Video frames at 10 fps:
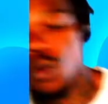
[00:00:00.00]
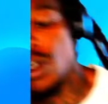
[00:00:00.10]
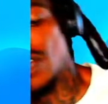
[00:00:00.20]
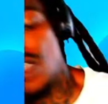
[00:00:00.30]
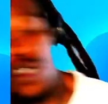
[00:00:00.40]

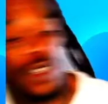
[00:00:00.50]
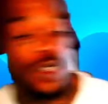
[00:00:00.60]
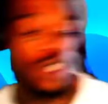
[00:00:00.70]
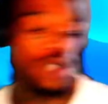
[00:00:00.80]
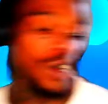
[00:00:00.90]
It's a
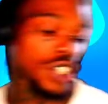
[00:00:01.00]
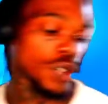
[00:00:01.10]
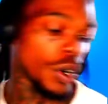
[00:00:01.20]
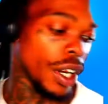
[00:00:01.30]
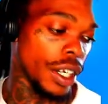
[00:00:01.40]
situation
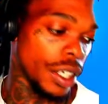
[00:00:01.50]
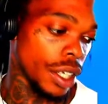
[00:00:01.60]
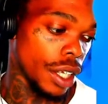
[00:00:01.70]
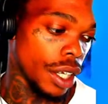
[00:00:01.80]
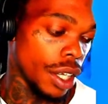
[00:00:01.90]
where like
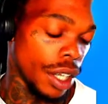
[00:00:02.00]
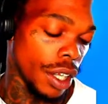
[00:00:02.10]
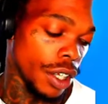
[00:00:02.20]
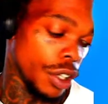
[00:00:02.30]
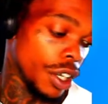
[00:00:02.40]

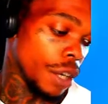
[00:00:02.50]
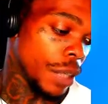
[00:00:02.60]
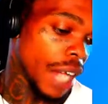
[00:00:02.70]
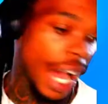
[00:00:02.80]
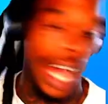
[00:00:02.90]
you're gonna be
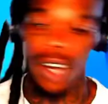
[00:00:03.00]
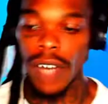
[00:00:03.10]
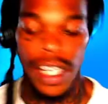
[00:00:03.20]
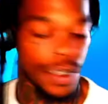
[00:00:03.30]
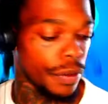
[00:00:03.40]
out of
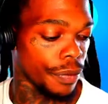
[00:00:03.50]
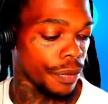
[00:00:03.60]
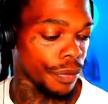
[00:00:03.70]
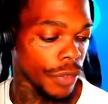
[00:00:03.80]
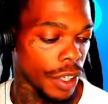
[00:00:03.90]
like
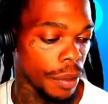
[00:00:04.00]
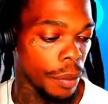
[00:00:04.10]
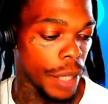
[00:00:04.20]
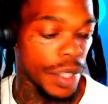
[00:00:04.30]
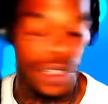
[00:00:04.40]
means